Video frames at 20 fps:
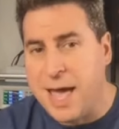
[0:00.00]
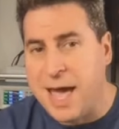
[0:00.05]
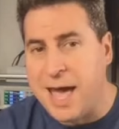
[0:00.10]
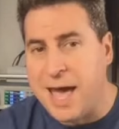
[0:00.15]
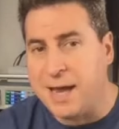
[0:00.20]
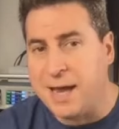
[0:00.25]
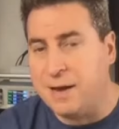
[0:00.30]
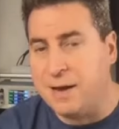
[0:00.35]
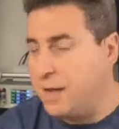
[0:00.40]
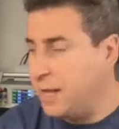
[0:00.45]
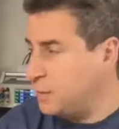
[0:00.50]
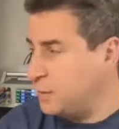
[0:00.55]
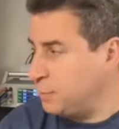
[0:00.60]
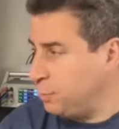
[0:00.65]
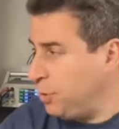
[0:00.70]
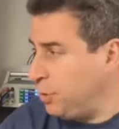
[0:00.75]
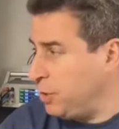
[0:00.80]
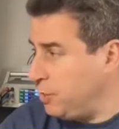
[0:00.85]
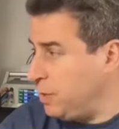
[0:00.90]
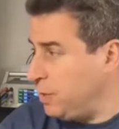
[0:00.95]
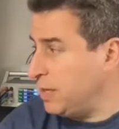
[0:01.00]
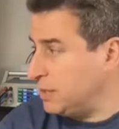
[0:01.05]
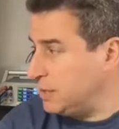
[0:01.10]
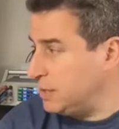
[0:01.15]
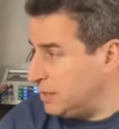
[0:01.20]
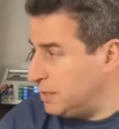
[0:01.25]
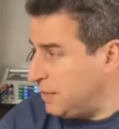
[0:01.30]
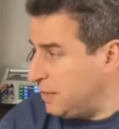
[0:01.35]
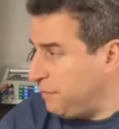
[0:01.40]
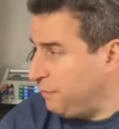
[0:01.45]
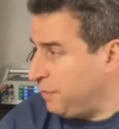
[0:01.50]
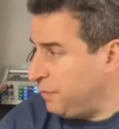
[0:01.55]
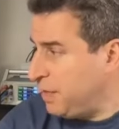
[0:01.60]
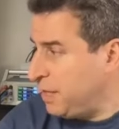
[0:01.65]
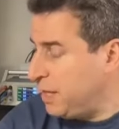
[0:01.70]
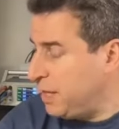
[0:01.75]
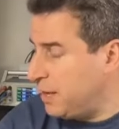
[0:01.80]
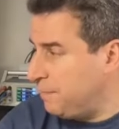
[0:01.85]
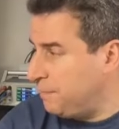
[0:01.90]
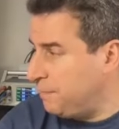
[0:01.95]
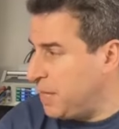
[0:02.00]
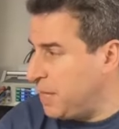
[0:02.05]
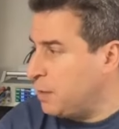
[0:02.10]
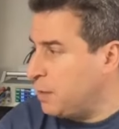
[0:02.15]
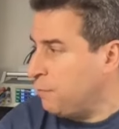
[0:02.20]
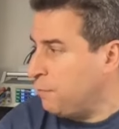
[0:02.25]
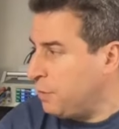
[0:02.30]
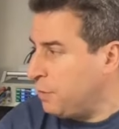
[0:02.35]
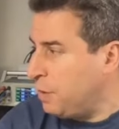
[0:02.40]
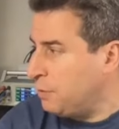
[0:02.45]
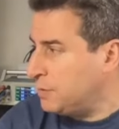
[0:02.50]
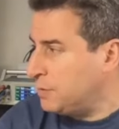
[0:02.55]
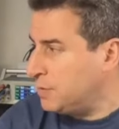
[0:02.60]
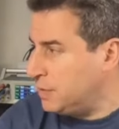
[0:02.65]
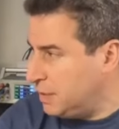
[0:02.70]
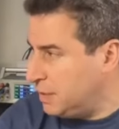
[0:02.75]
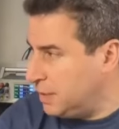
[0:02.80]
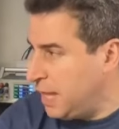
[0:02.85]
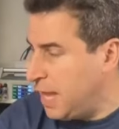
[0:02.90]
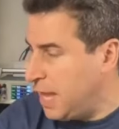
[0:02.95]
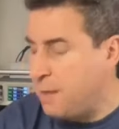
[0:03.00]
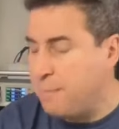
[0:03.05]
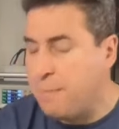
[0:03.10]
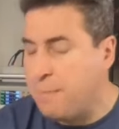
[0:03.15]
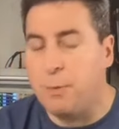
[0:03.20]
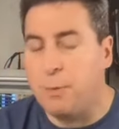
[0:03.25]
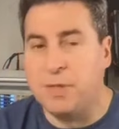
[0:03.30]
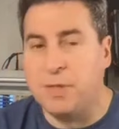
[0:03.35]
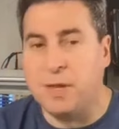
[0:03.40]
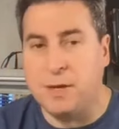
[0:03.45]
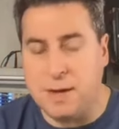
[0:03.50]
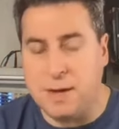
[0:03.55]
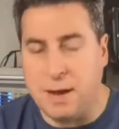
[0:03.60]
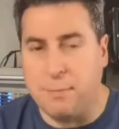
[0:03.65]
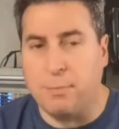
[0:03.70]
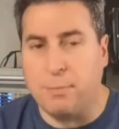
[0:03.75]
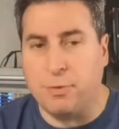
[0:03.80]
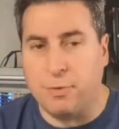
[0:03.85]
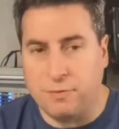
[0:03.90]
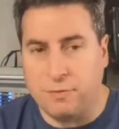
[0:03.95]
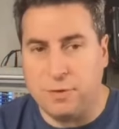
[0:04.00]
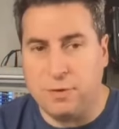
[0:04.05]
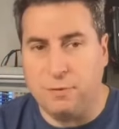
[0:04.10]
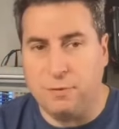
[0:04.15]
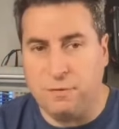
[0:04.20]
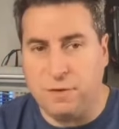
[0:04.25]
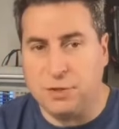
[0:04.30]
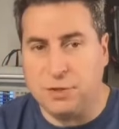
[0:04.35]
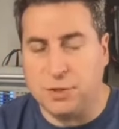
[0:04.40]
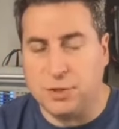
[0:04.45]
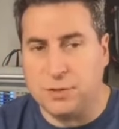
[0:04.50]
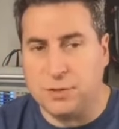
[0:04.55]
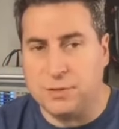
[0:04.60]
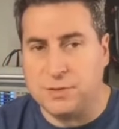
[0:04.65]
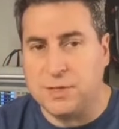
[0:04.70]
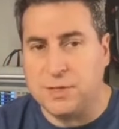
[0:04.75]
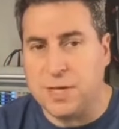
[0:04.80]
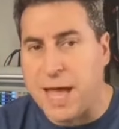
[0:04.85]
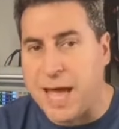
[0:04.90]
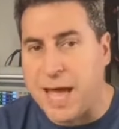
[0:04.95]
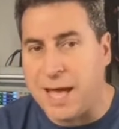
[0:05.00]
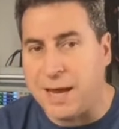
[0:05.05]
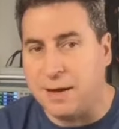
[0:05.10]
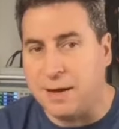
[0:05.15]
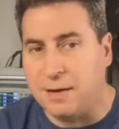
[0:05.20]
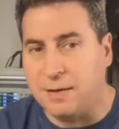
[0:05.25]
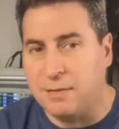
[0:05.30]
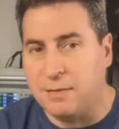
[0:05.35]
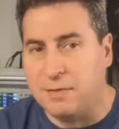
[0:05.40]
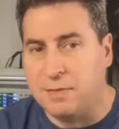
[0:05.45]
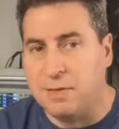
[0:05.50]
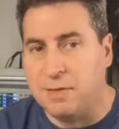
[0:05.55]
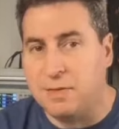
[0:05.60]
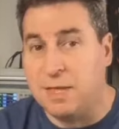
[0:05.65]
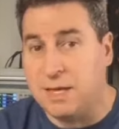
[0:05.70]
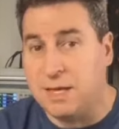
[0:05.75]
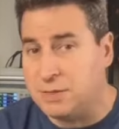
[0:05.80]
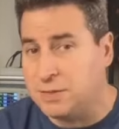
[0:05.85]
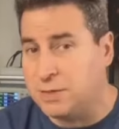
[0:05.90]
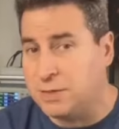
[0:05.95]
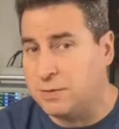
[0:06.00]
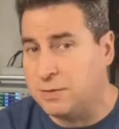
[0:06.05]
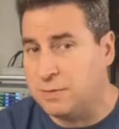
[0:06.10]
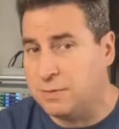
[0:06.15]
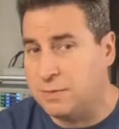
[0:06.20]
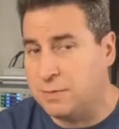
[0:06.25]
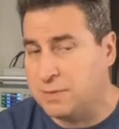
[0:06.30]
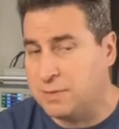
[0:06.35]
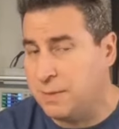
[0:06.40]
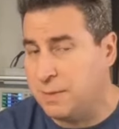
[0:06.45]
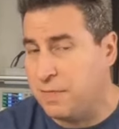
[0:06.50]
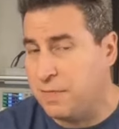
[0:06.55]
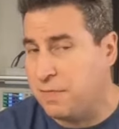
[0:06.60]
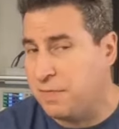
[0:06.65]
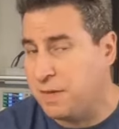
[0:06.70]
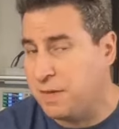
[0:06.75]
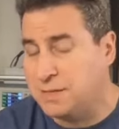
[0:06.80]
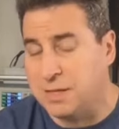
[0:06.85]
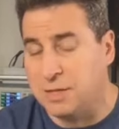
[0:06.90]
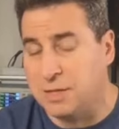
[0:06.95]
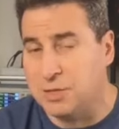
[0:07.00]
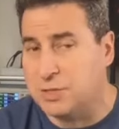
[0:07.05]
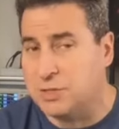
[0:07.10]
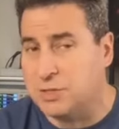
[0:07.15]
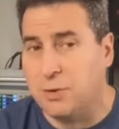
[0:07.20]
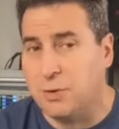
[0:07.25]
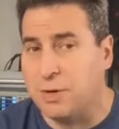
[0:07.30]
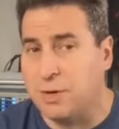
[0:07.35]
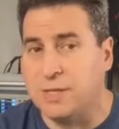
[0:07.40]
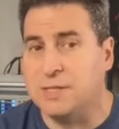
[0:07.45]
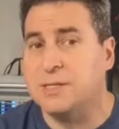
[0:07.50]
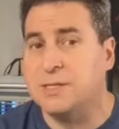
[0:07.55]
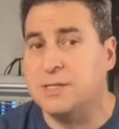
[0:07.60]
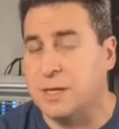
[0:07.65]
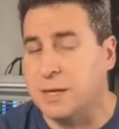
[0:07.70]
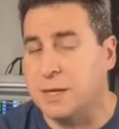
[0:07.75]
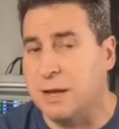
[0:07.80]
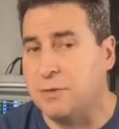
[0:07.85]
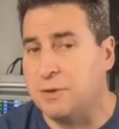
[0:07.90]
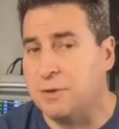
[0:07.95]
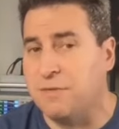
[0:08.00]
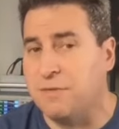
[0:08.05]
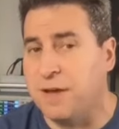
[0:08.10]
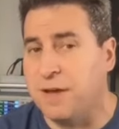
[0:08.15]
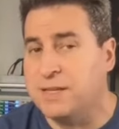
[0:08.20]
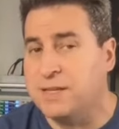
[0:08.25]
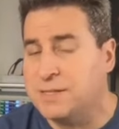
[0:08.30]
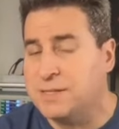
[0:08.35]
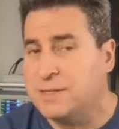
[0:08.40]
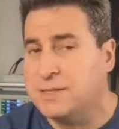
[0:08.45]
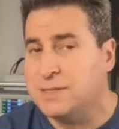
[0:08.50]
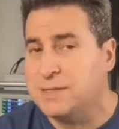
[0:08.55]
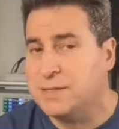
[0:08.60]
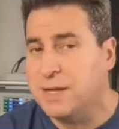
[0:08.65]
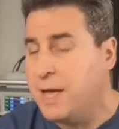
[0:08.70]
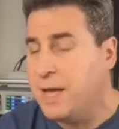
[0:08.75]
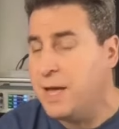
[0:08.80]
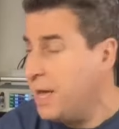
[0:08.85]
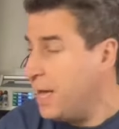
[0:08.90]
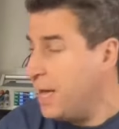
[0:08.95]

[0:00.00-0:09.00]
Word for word: And it's pretty unique. It's definitely, EcoFlow came up with a number of new features, and these are some of the things that just don't exist on other devices.